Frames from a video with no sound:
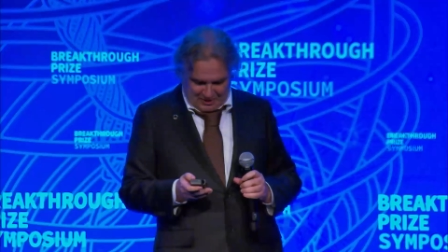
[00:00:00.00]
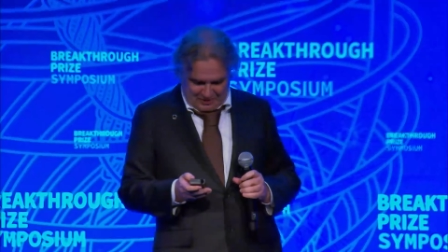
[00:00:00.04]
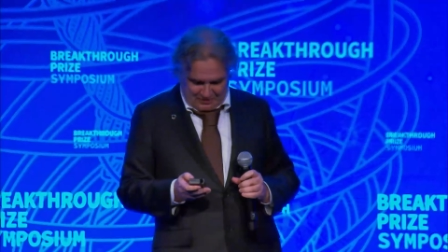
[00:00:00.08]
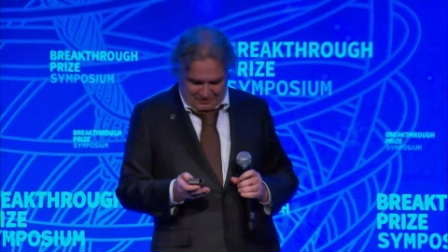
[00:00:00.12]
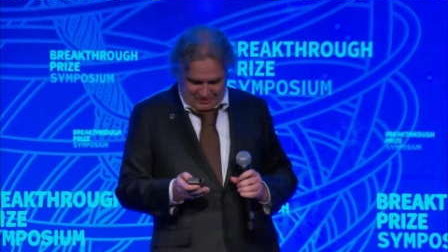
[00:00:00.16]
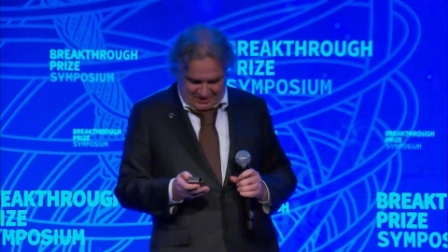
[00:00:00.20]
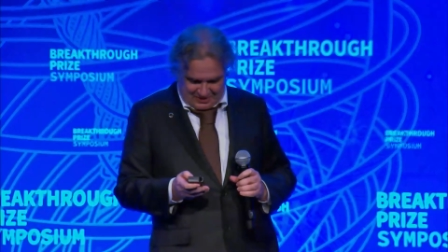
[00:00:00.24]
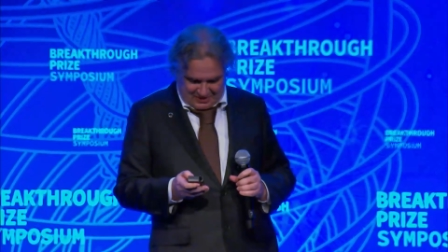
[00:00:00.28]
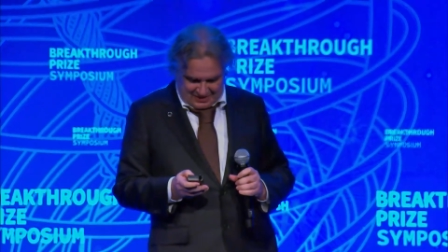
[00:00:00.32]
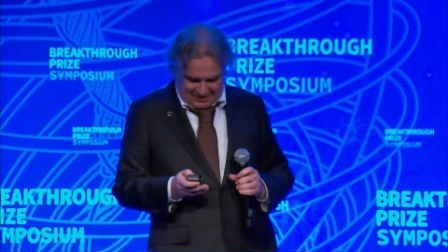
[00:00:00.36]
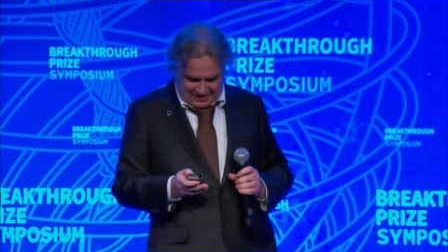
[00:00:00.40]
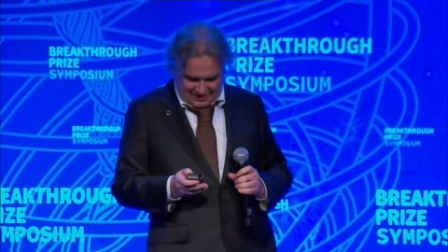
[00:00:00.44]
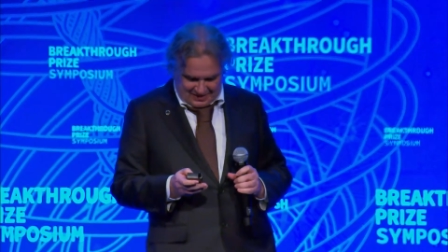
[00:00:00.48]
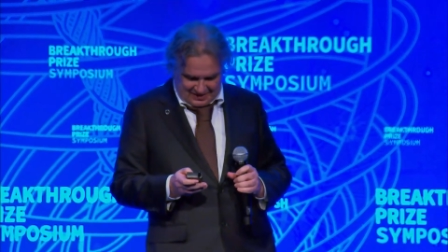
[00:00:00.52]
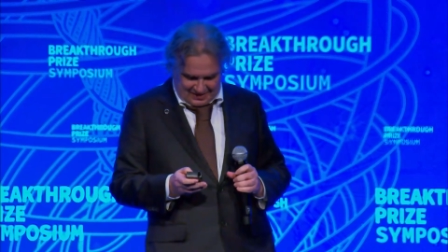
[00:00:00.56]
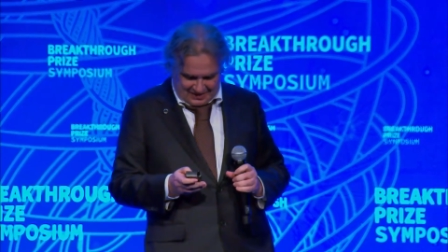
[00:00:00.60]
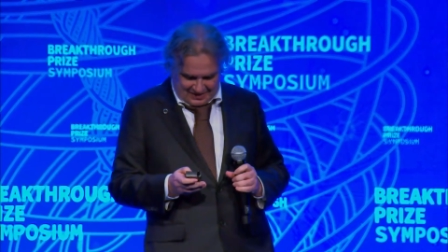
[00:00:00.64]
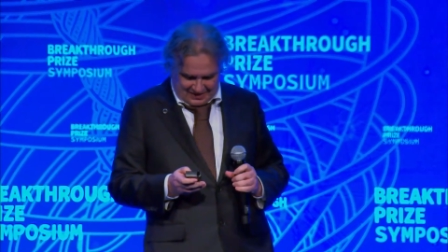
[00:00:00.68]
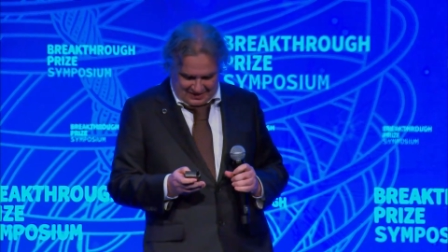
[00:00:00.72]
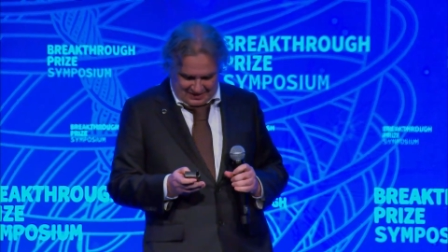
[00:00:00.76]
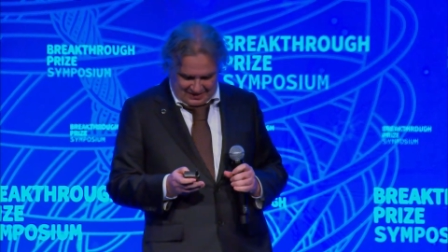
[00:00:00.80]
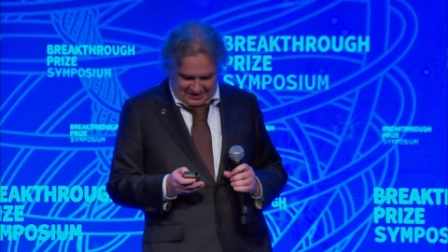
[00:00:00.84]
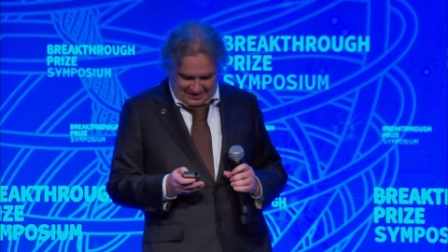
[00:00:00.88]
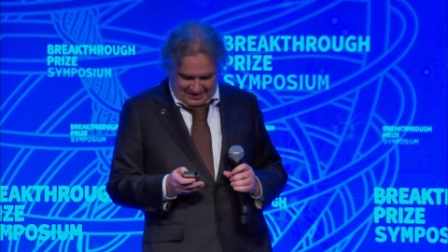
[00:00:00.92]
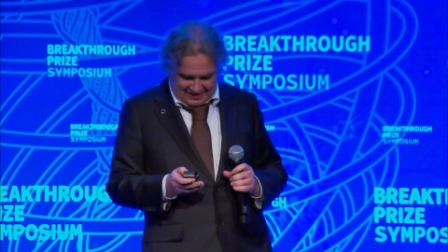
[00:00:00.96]
I mean,
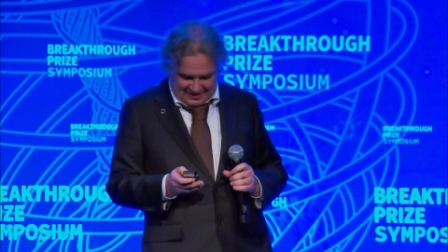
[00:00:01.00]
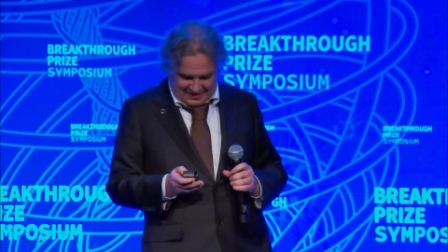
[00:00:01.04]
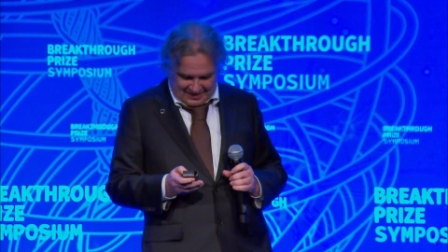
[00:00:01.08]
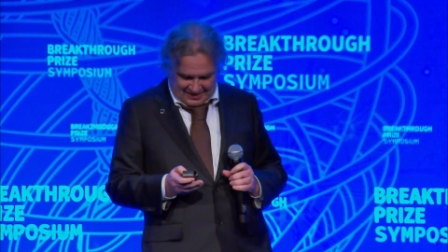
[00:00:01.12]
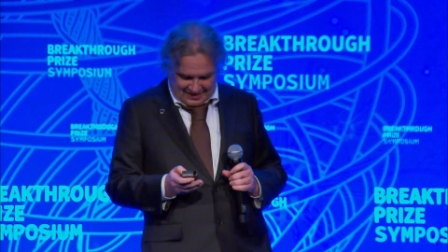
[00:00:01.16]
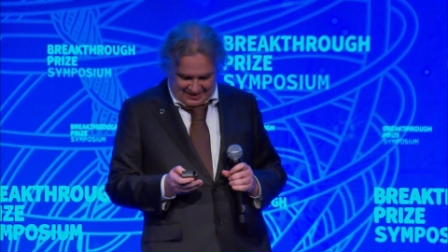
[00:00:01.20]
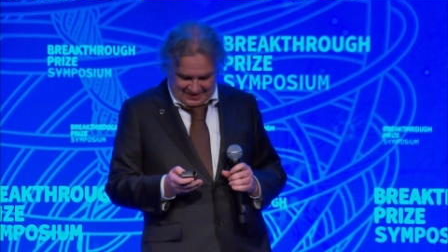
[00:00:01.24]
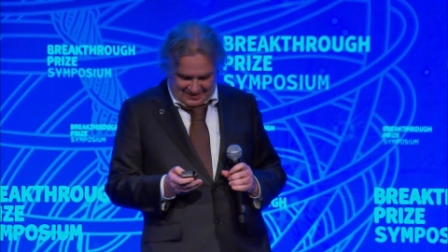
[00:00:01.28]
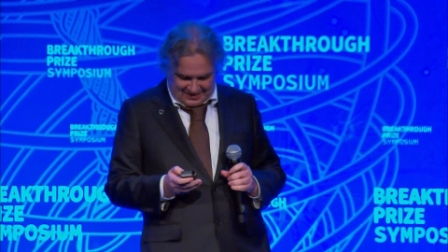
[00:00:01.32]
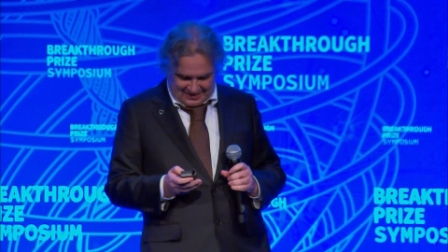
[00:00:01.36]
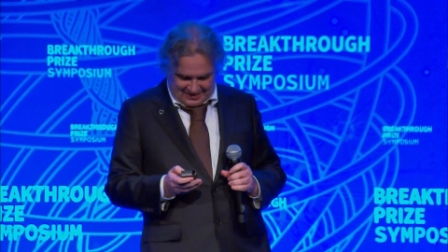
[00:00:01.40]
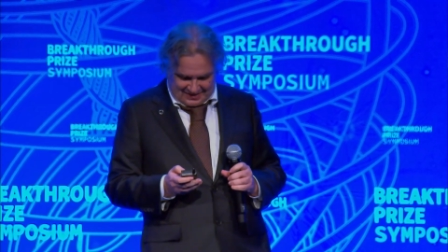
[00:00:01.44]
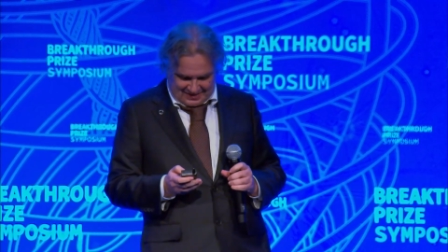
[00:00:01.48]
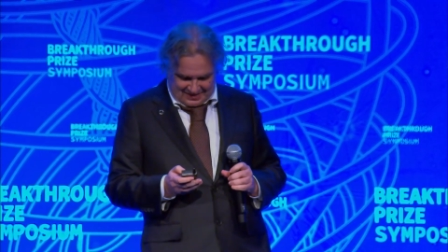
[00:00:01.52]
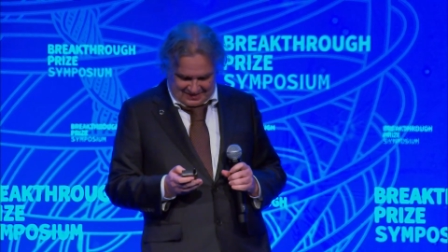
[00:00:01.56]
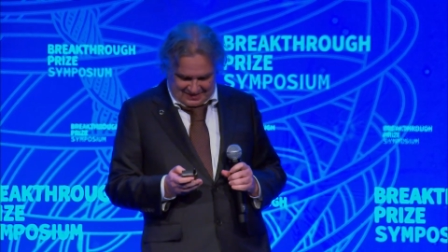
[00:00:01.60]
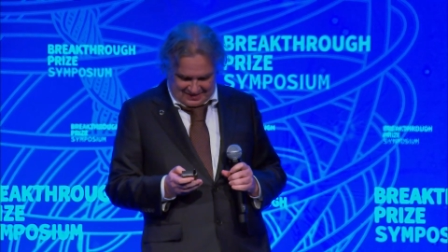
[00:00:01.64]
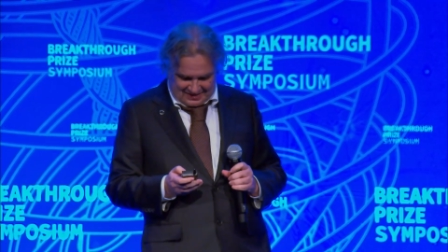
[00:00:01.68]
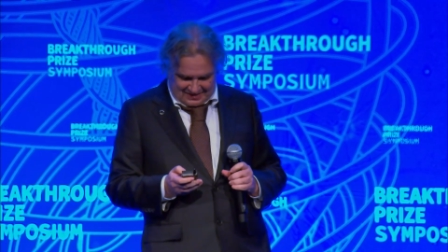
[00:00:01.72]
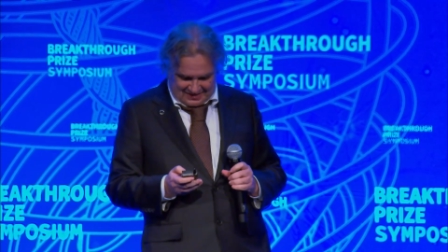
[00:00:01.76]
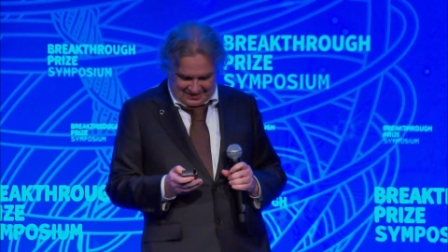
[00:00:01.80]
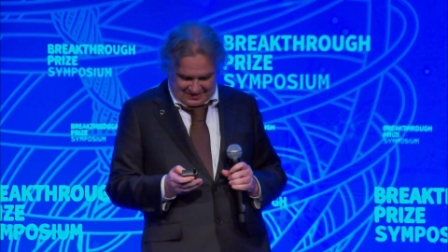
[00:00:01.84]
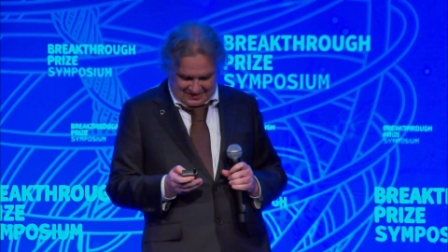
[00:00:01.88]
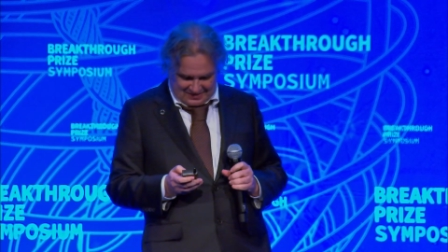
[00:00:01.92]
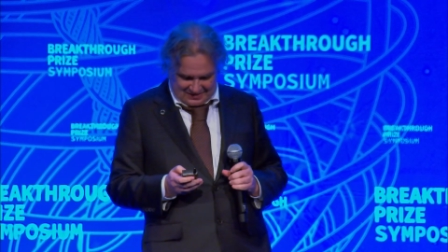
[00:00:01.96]
I
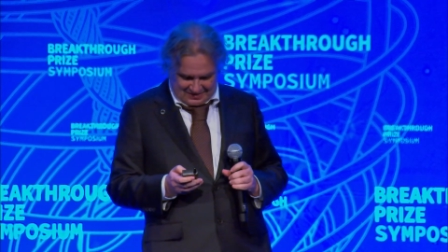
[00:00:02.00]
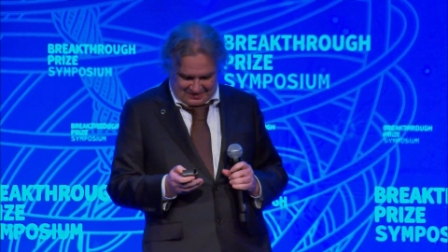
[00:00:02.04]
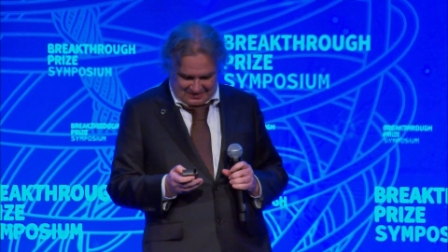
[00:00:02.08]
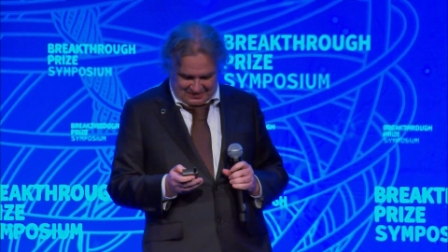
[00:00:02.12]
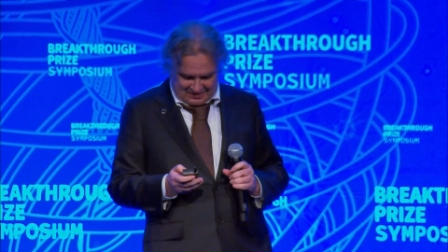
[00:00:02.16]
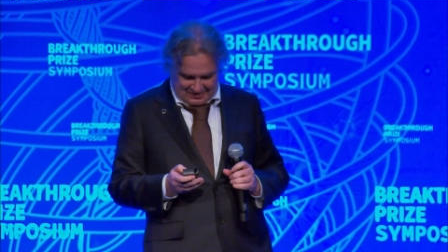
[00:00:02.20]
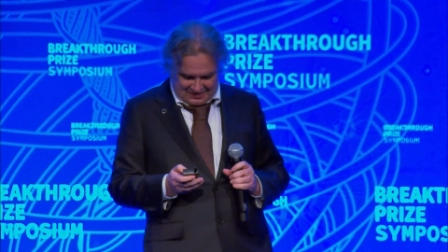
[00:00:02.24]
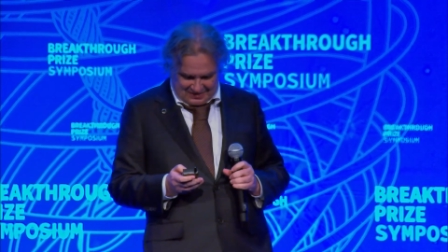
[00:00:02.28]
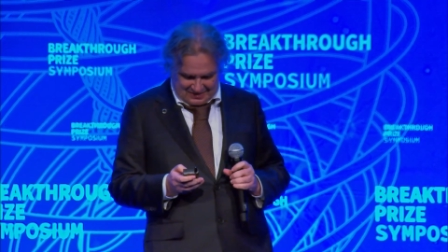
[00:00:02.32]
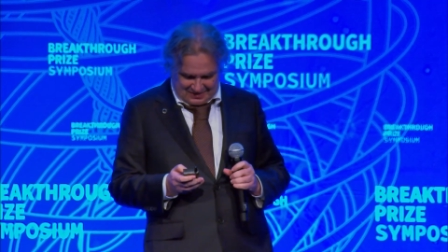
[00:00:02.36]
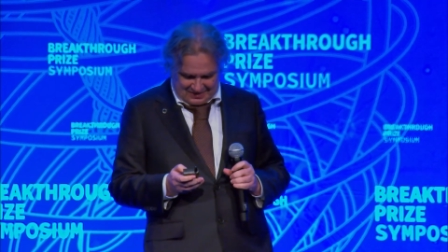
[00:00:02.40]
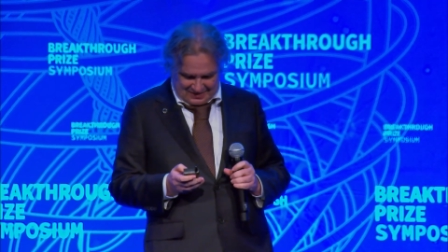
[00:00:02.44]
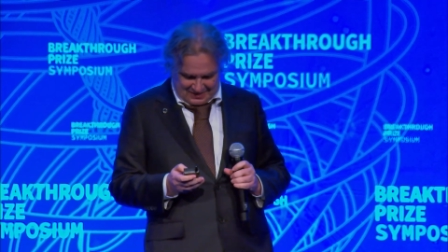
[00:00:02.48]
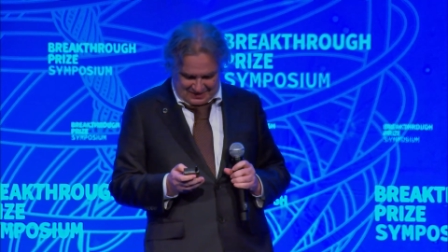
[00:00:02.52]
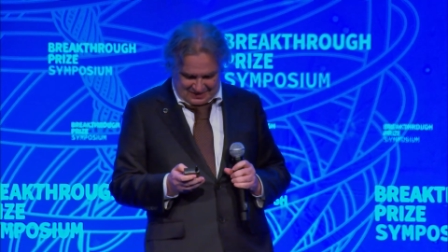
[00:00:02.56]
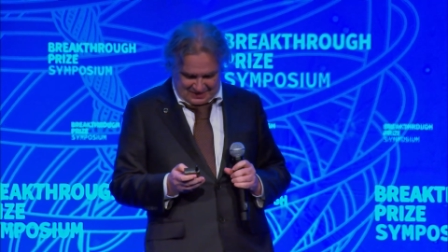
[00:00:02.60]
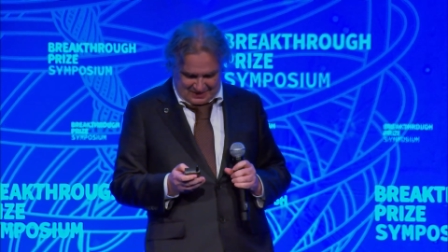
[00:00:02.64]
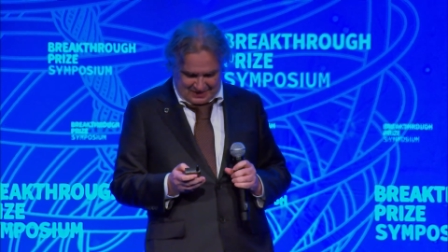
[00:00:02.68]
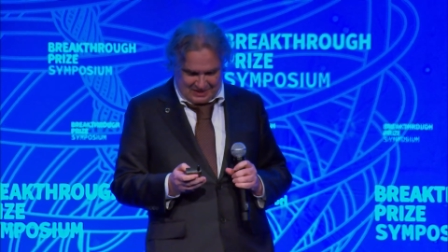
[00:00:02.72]
think